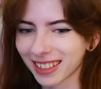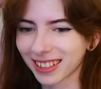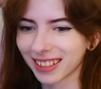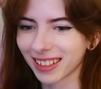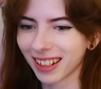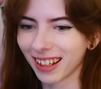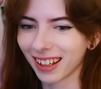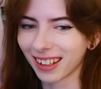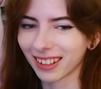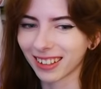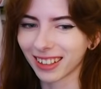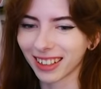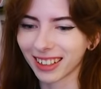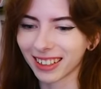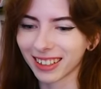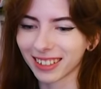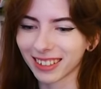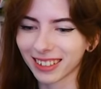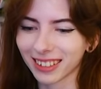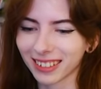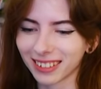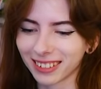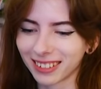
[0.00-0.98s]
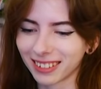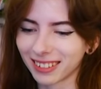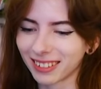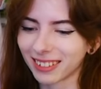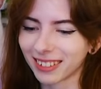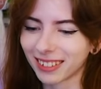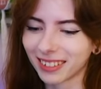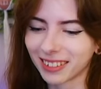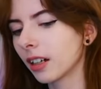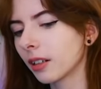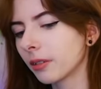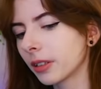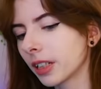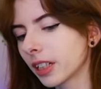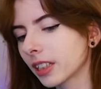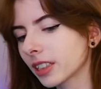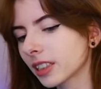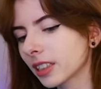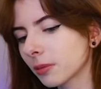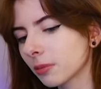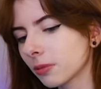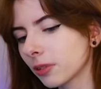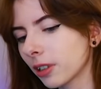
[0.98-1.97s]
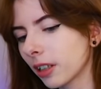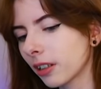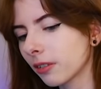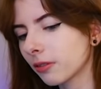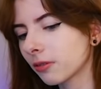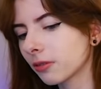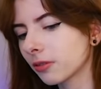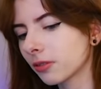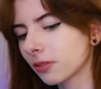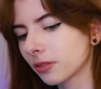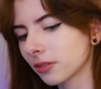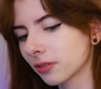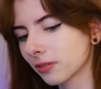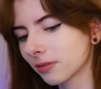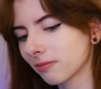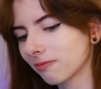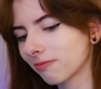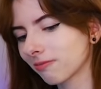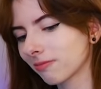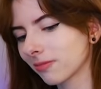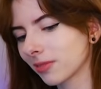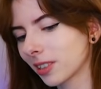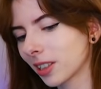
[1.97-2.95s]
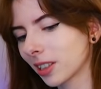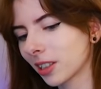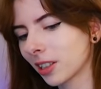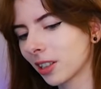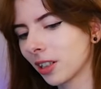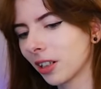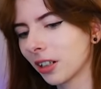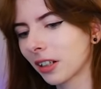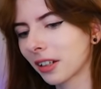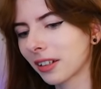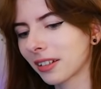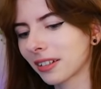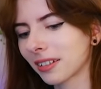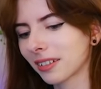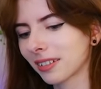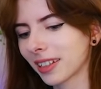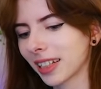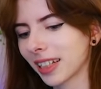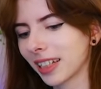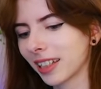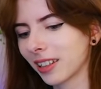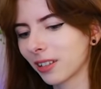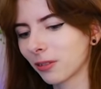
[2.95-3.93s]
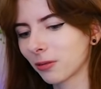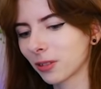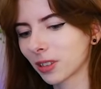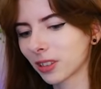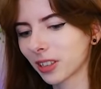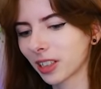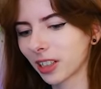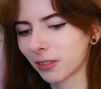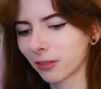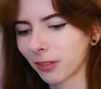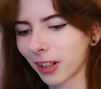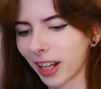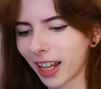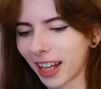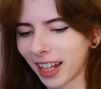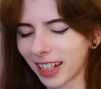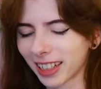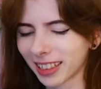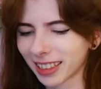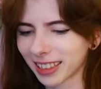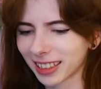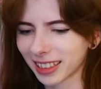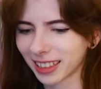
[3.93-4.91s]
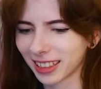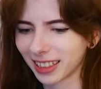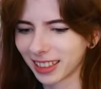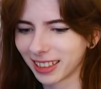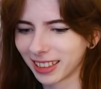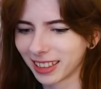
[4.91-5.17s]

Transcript: did not like her at all. Oh, uh, next up we have the cook in The Whirling in Rags.